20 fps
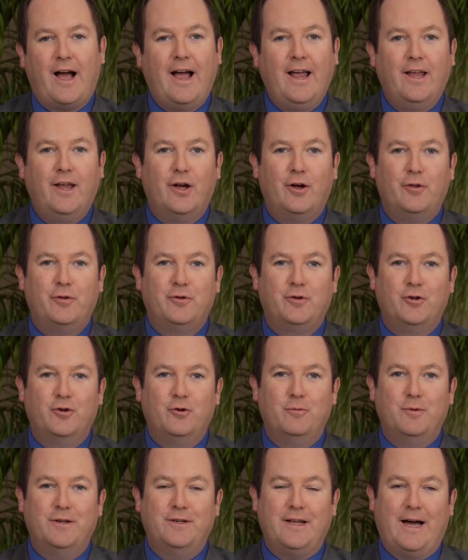i health
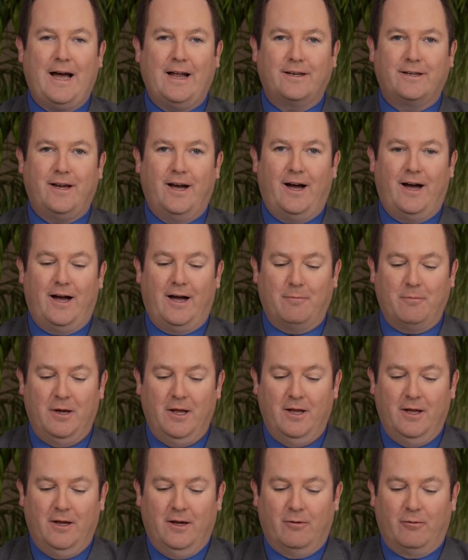tube dot com.
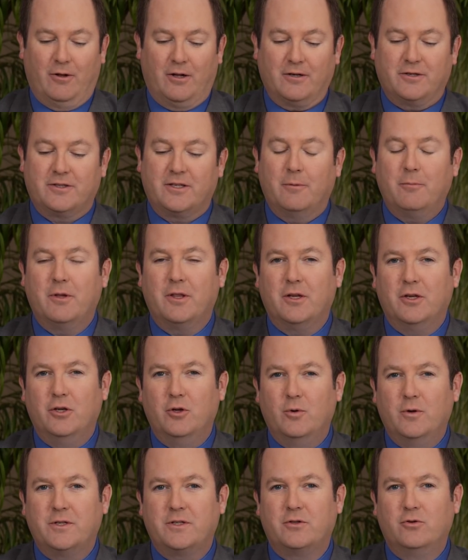Well, are some of the
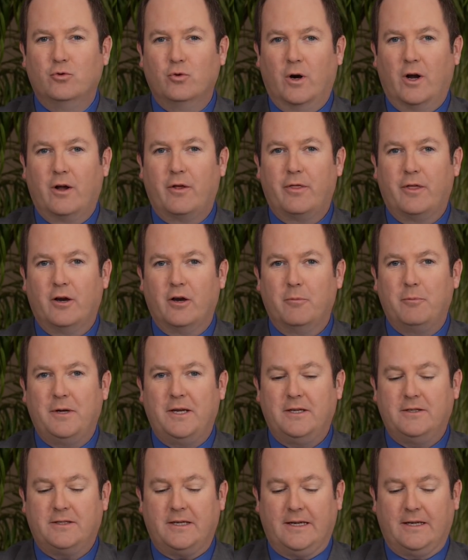newest drug
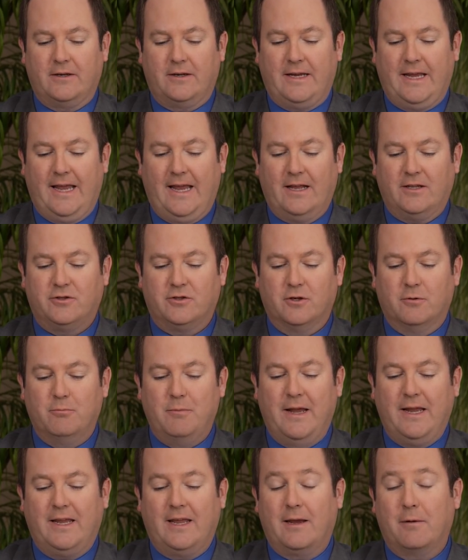therapies in cancer
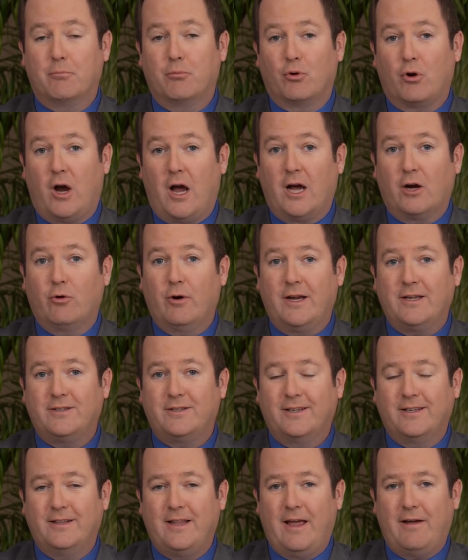making progress
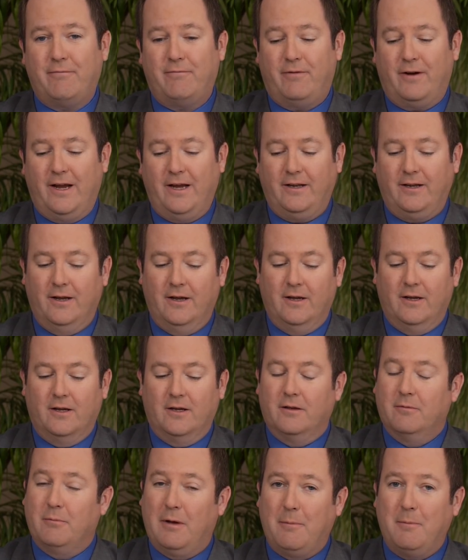in that fight?
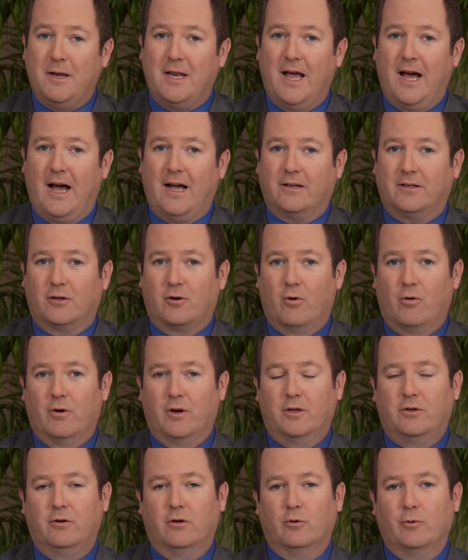Maybe not,
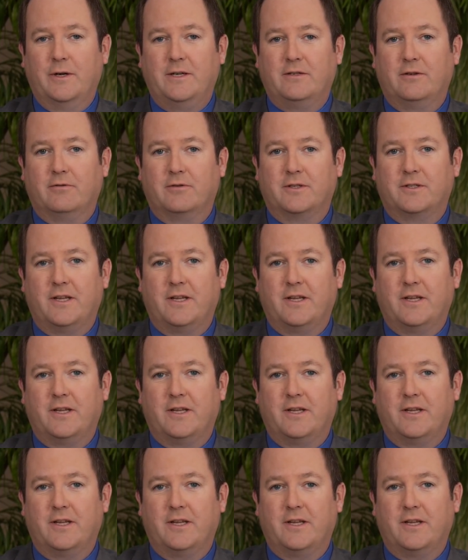according to a recent